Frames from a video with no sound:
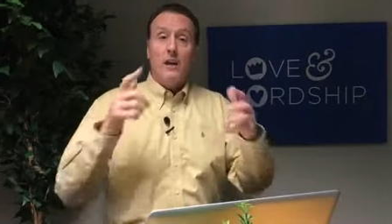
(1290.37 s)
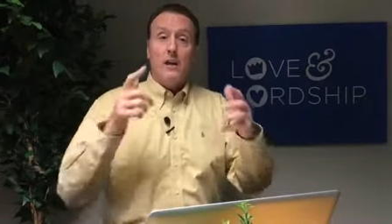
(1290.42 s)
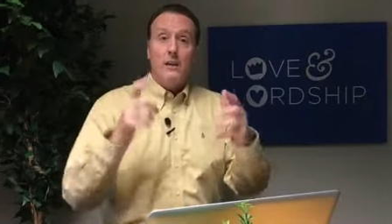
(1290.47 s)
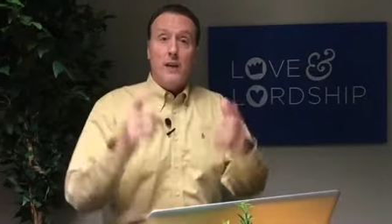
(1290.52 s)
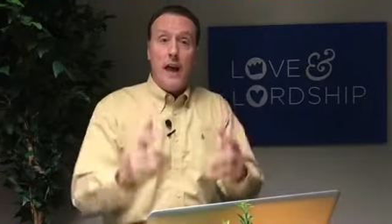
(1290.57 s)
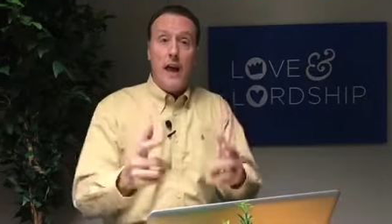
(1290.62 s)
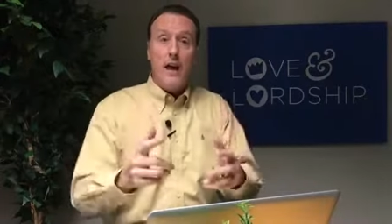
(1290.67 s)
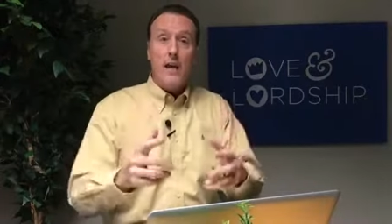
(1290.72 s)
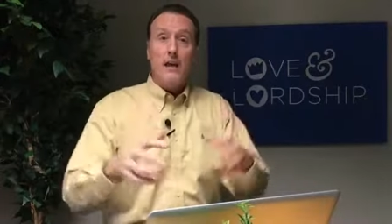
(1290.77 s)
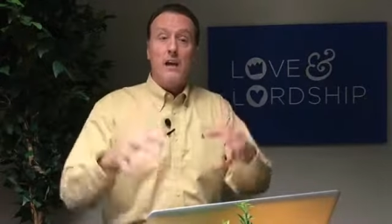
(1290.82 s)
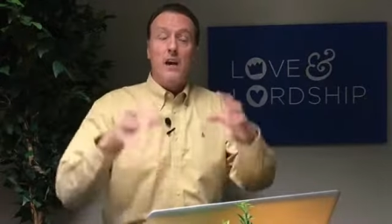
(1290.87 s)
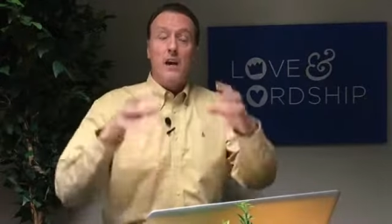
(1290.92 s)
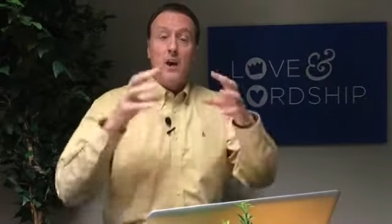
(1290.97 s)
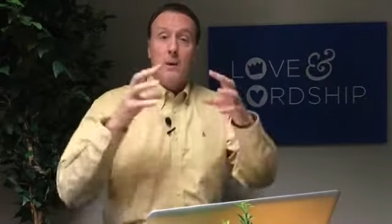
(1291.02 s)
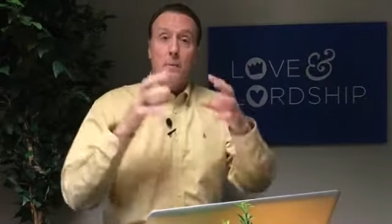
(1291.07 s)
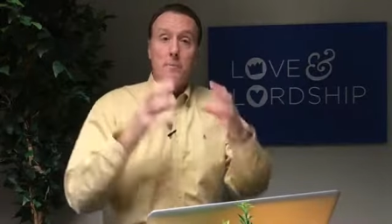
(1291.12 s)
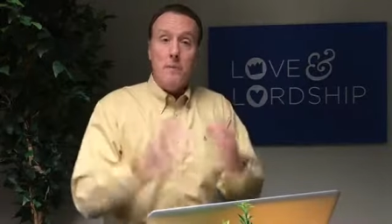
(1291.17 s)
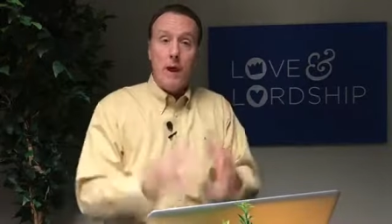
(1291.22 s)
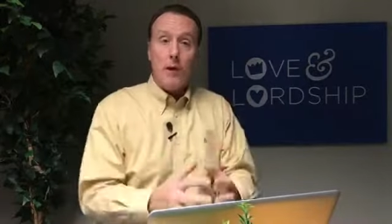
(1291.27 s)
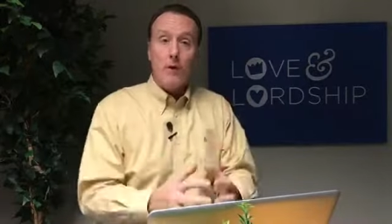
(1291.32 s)
Take
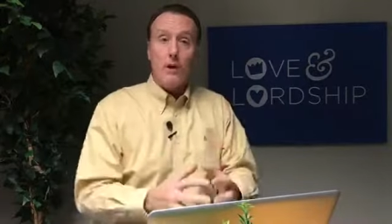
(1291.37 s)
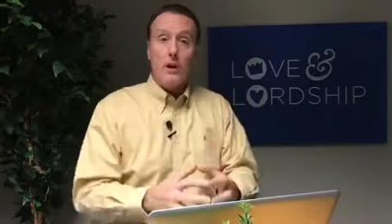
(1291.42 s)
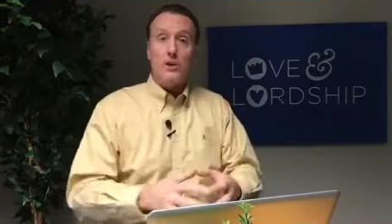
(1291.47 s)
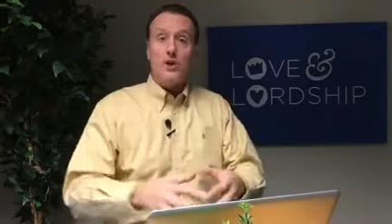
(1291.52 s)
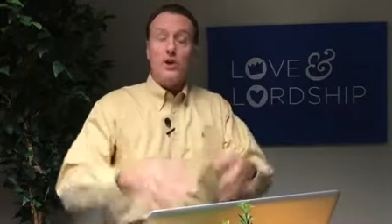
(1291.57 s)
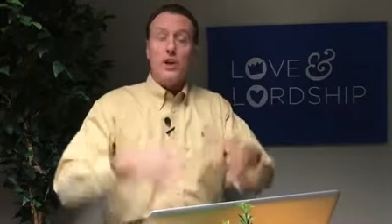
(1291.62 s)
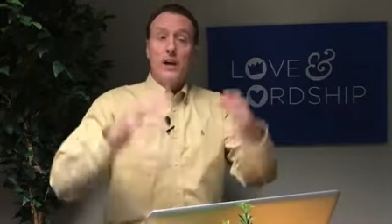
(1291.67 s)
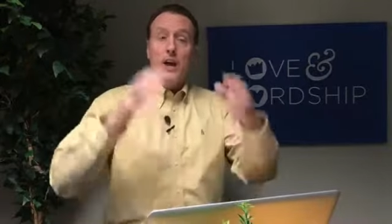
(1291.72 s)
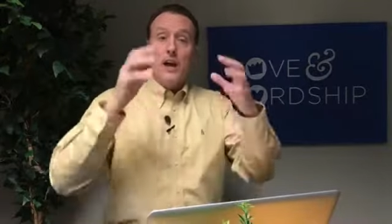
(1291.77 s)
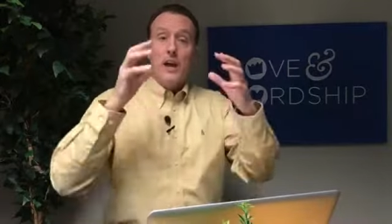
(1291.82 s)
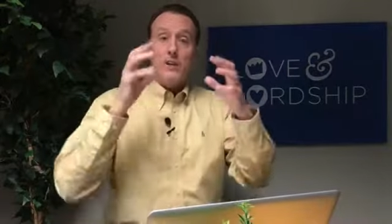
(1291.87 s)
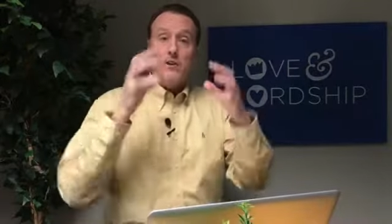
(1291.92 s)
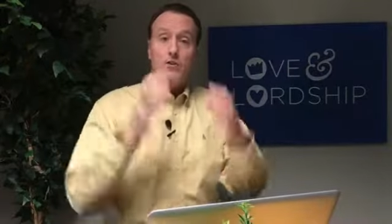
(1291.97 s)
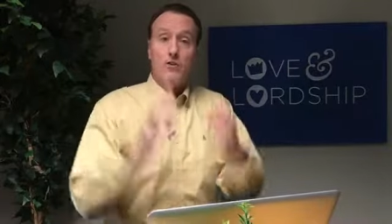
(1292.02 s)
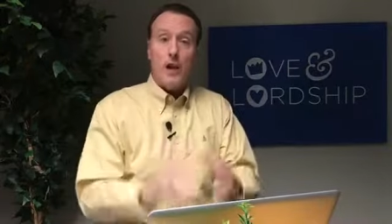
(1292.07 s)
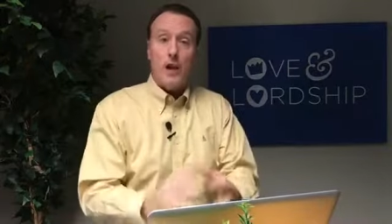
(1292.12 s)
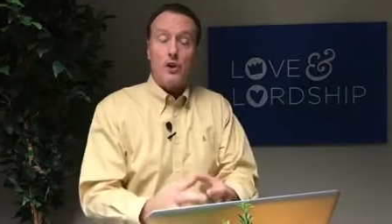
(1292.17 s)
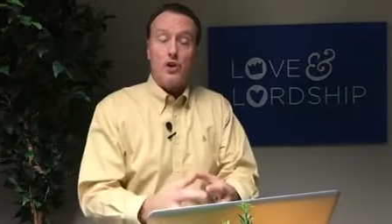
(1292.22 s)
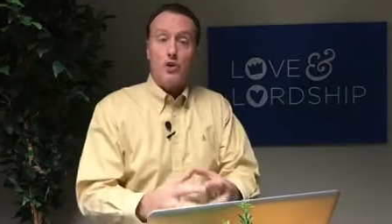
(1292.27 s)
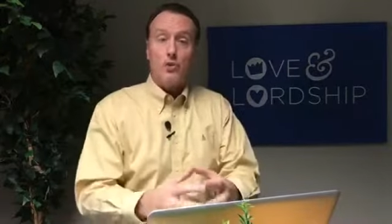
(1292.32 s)
marriage and
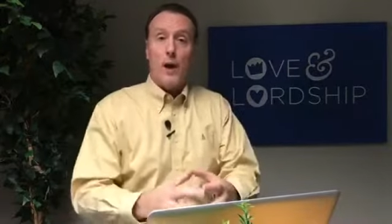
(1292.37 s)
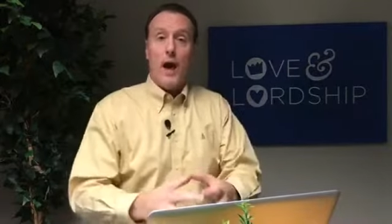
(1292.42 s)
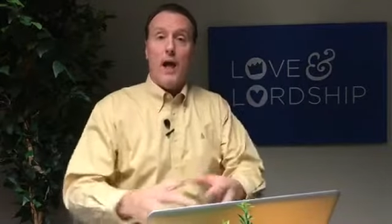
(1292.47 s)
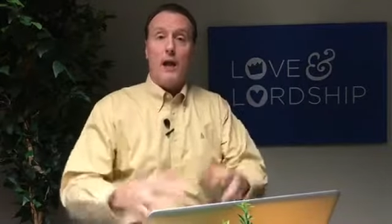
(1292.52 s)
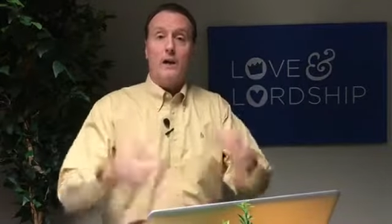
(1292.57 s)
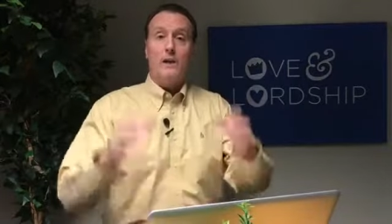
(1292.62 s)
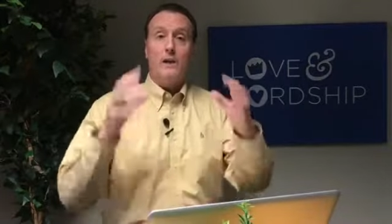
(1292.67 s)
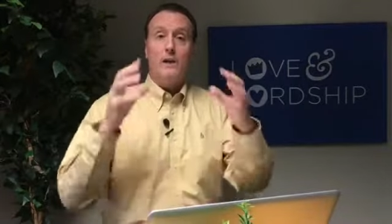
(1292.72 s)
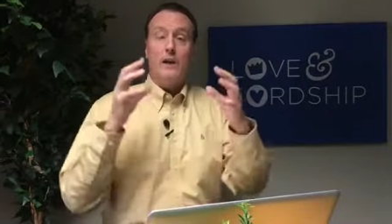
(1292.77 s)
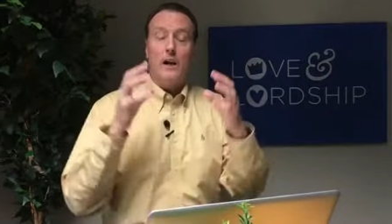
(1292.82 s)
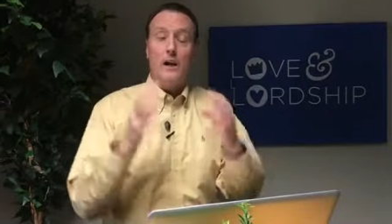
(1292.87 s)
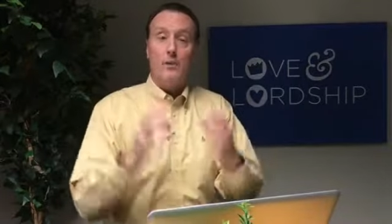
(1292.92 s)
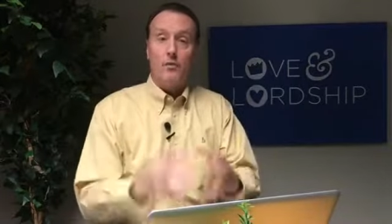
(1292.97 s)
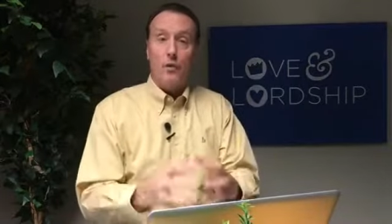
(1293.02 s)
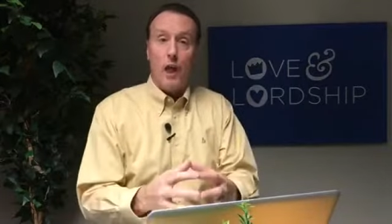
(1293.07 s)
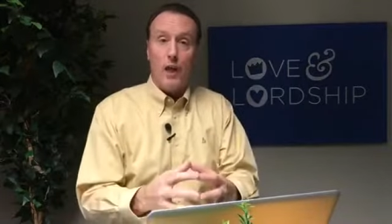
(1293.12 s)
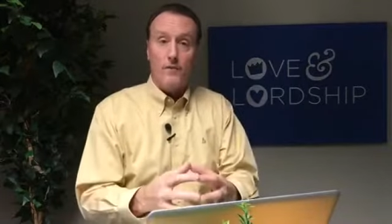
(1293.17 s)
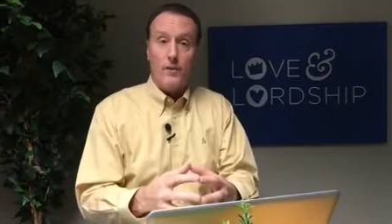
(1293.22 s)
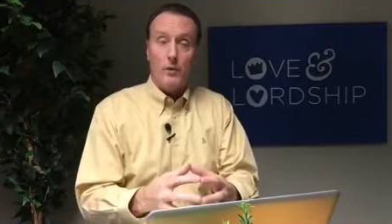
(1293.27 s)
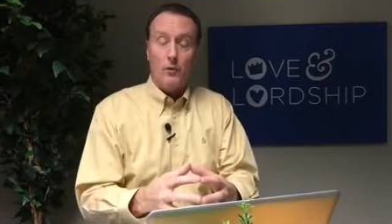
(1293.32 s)
sexuality and
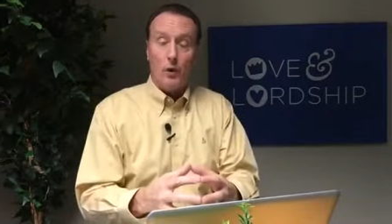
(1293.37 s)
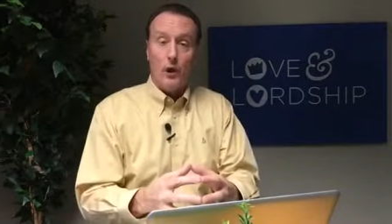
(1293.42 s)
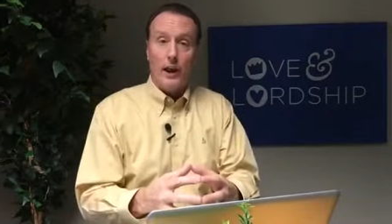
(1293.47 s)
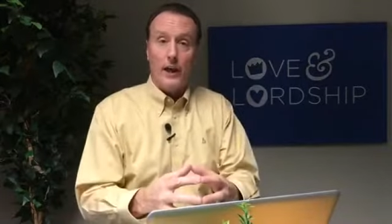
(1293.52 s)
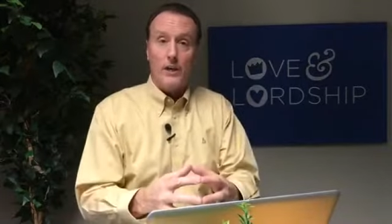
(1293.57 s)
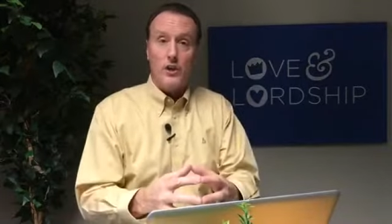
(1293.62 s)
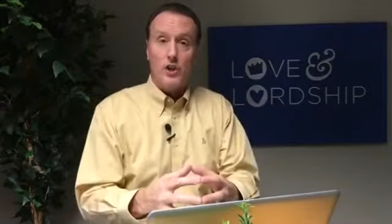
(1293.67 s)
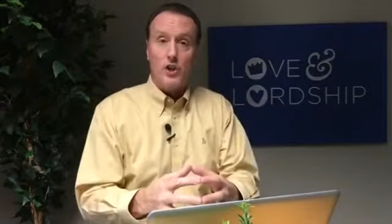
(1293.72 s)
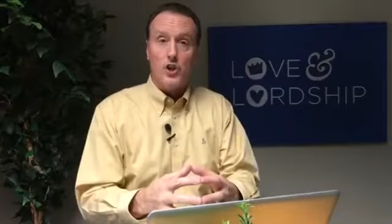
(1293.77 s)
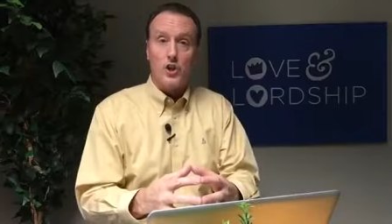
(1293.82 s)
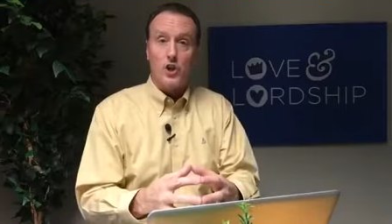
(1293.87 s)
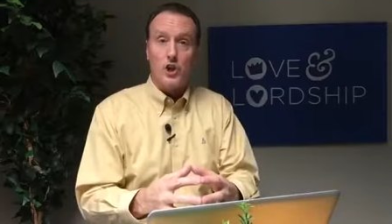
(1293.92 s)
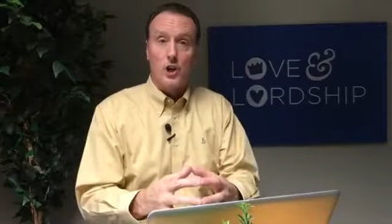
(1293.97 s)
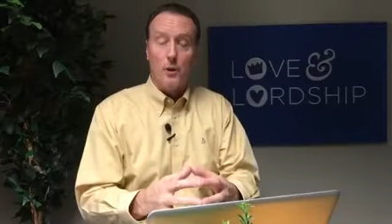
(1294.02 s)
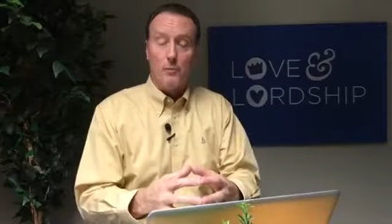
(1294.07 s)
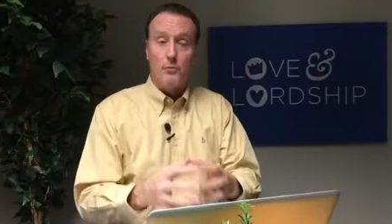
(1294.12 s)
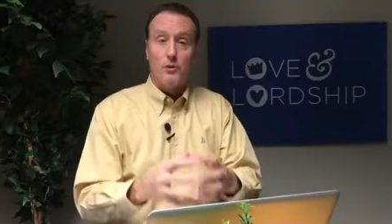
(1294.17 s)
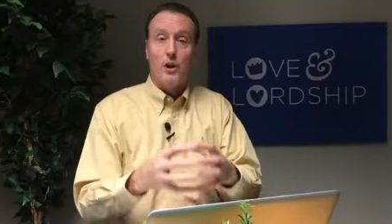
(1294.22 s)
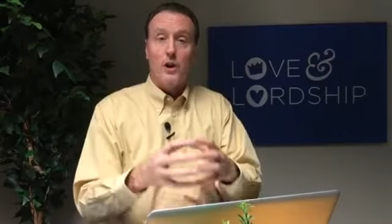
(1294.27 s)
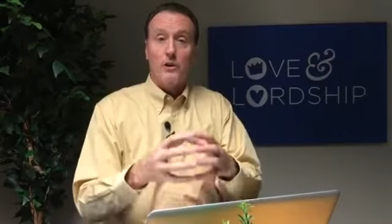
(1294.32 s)
loving
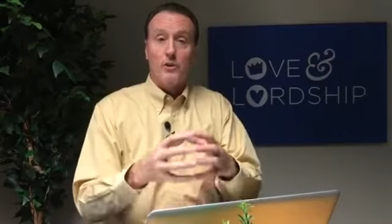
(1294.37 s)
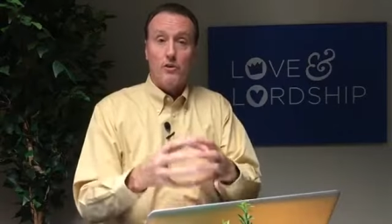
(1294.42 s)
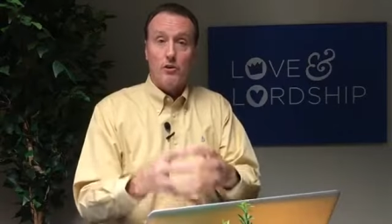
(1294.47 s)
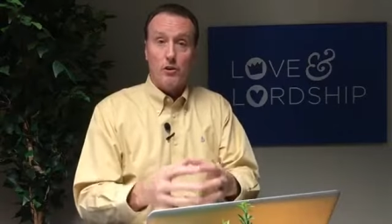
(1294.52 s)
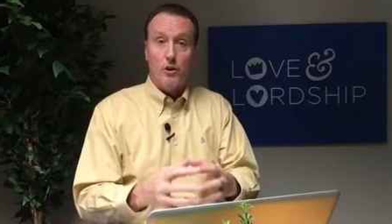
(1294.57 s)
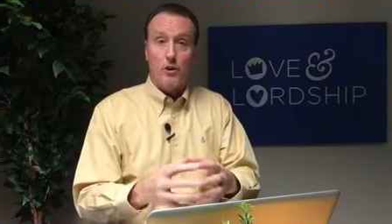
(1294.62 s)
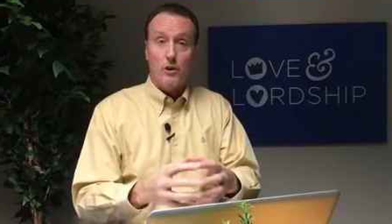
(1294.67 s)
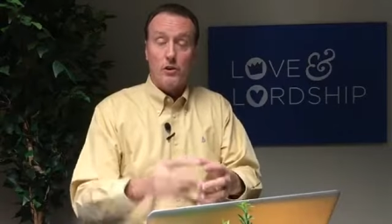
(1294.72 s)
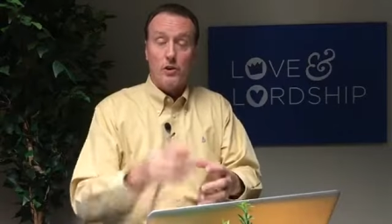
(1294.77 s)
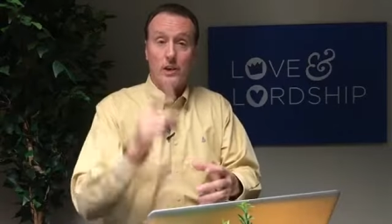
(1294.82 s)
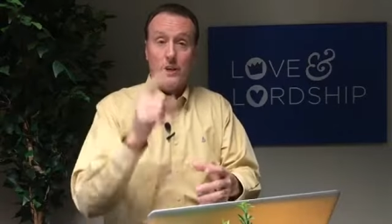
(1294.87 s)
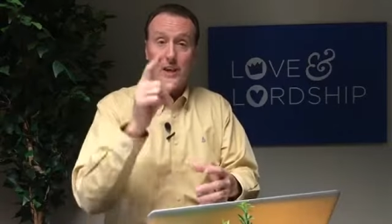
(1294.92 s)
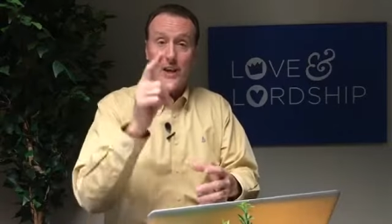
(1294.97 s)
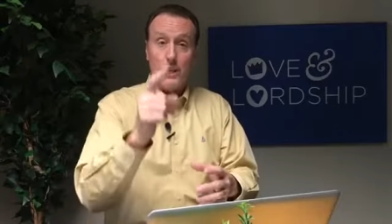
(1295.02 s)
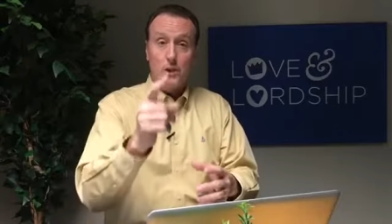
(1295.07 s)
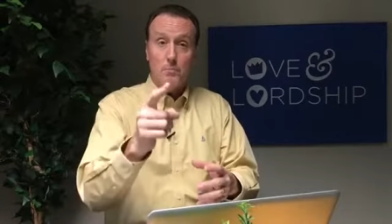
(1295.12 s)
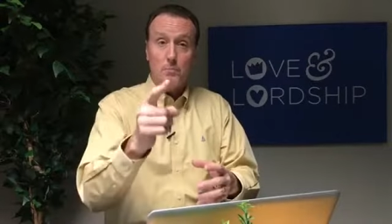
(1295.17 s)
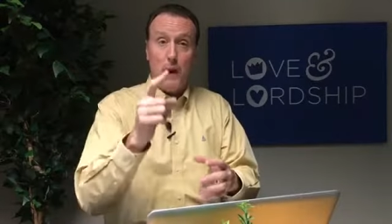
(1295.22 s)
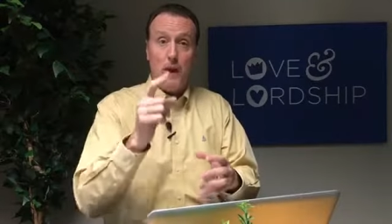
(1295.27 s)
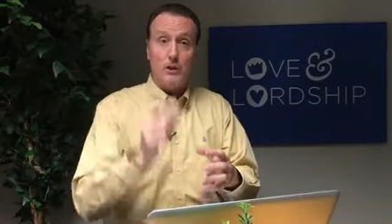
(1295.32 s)
relationships seriously,
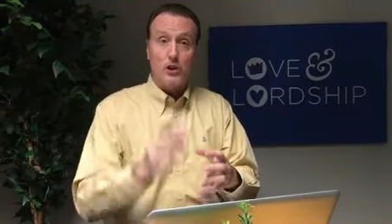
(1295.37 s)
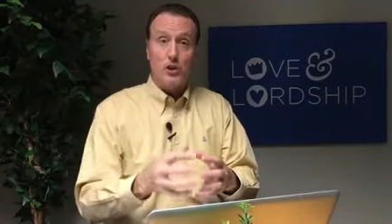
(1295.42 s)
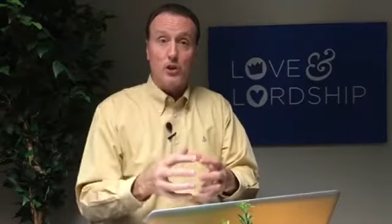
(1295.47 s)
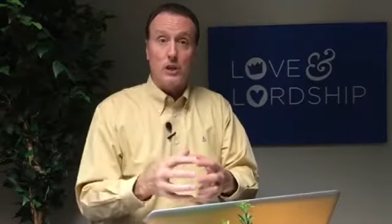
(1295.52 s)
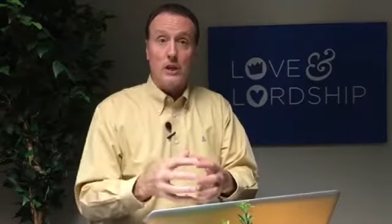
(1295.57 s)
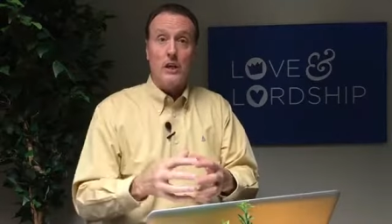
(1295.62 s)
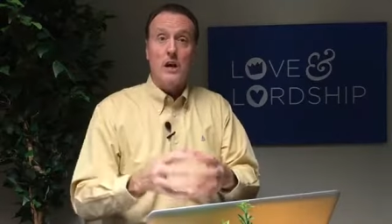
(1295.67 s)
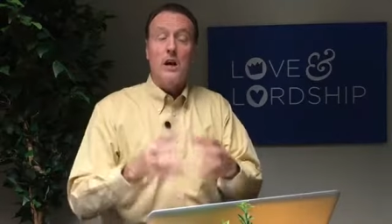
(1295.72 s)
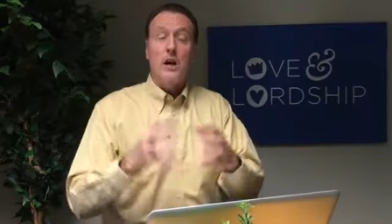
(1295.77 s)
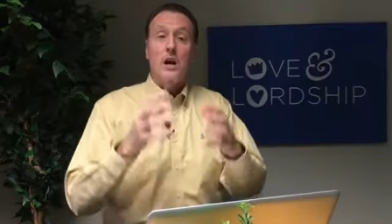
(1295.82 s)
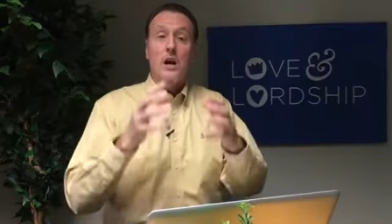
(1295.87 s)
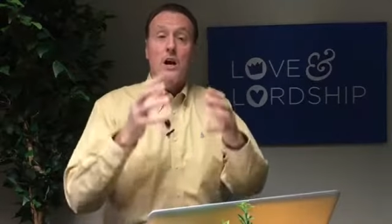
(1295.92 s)
especially